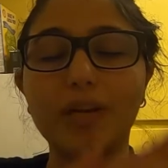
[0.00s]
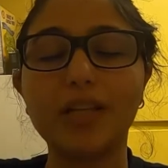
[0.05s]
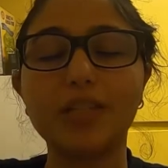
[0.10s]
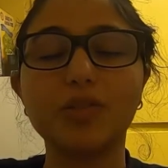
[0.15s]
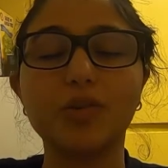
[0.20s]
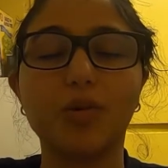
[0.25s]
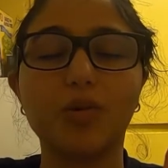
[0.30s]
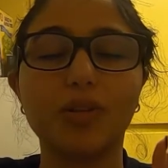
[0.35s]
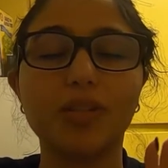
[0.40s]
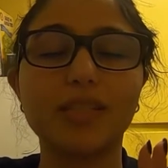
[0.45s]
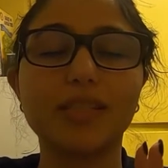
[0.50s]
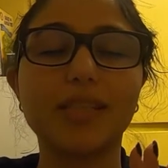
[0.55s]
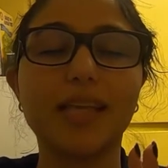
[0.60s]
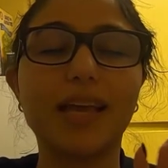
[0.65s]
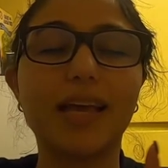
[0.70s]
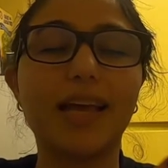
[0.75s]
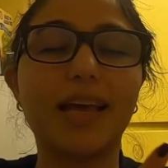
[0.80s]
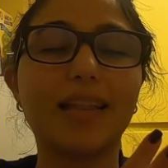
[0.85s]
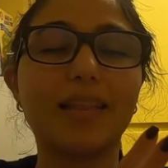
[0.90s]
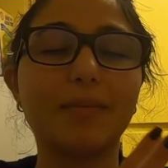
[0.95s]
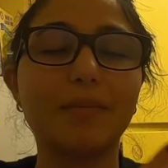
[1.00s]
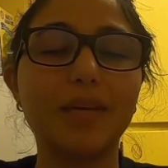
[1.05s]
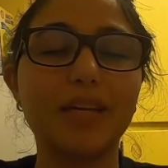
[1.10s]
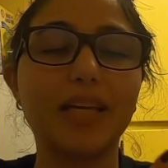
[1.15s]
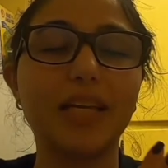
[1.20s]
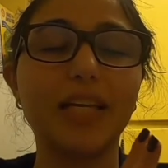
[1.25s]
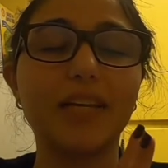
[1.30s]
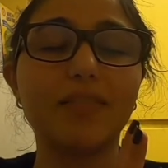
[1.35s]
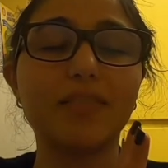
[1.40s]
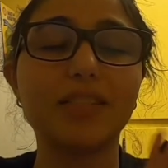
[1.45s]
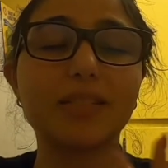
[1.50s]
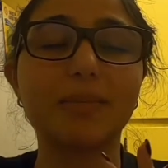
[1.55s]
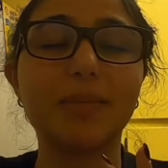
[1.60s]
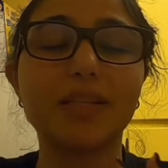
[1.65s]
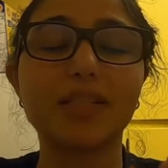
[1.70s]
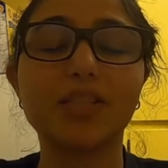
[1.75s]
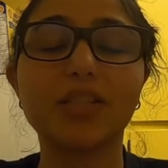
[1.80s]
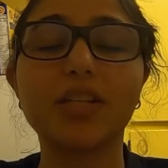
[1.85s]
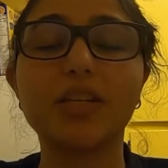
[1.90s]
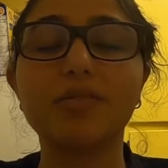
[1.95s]
when he told us that at the beginning of the
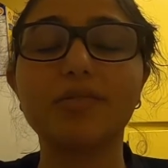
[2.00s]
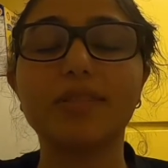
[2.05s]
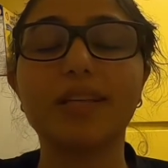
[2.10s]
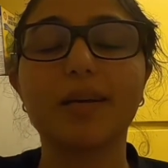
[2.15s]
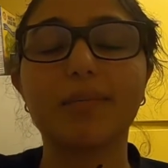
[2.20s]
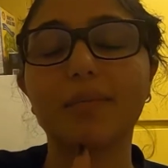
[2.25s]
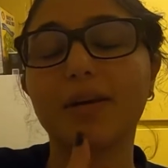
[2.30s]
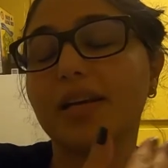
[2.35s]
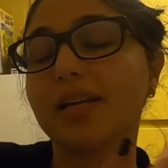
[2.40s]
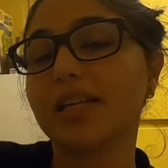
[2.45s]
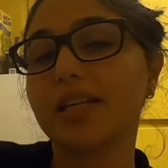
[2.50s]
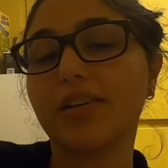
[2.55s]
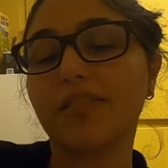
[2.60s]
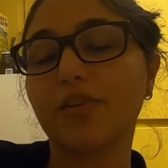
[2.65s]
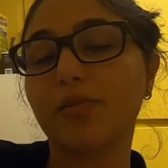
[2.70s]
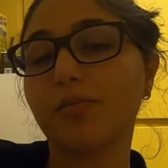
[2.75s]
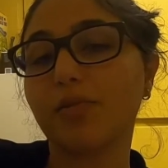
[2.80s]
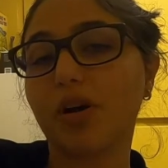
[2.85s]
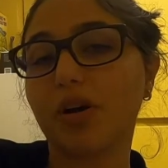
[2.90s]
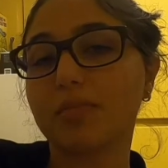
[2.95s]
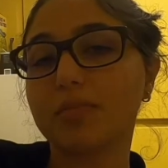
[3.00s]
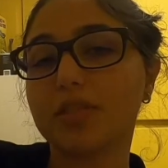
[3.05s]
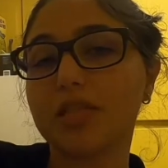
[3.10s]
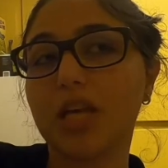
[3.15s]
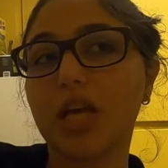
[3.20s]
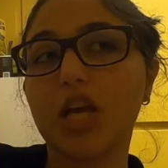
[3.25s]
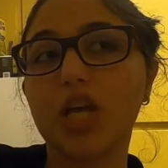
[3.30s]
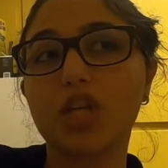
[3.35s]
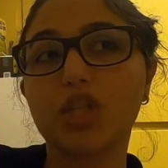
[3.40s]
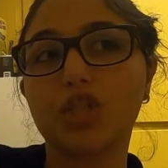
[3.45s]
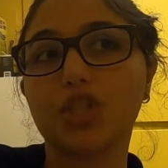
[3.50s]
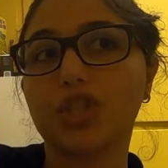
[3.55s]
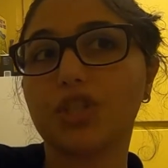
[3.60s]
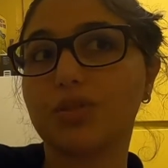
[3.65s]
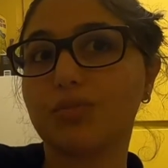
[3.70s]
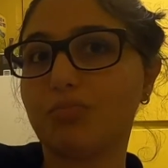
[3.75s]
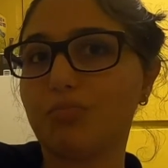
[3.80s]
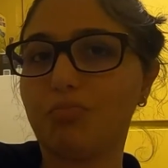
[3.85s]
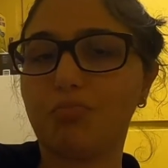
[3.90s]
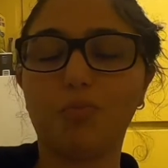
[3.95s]
semester. He was like, I'm not gonna give you prompts,
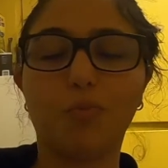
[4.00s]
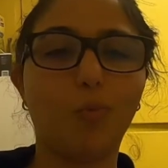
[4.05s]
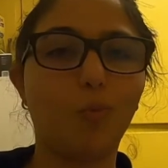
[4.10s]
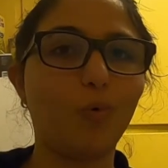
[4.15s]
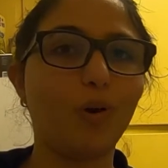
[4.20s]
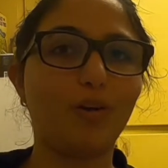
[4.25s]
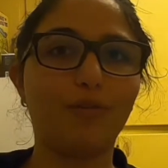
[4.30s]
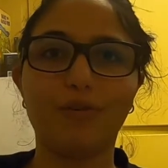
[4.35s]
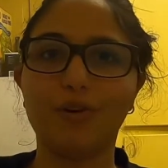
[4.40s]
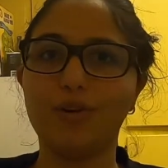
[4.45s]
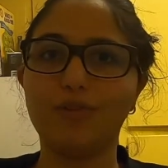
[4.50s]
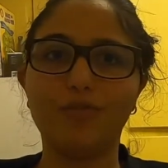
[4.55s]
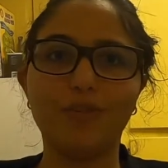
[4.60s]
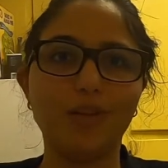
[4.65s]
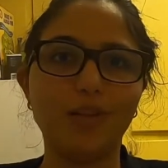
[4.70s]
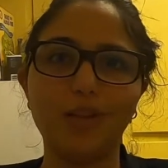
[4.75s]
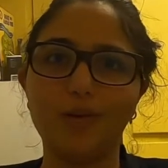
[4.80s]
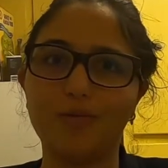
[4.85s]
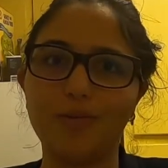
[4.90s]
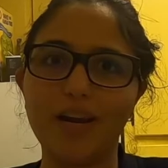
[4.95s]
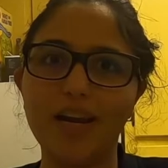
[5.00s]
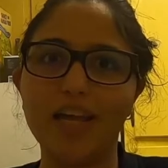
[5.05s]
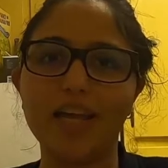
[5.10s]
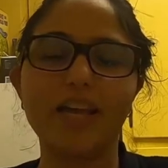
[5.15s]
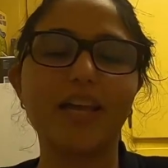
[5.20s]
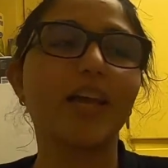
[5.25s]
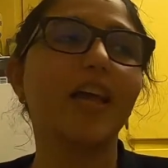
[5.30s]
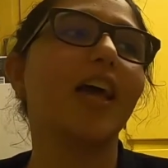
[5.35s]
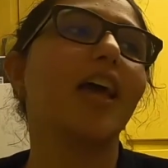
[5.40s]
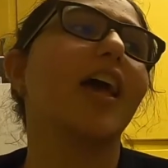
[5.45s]
just whatever you're feeling, write.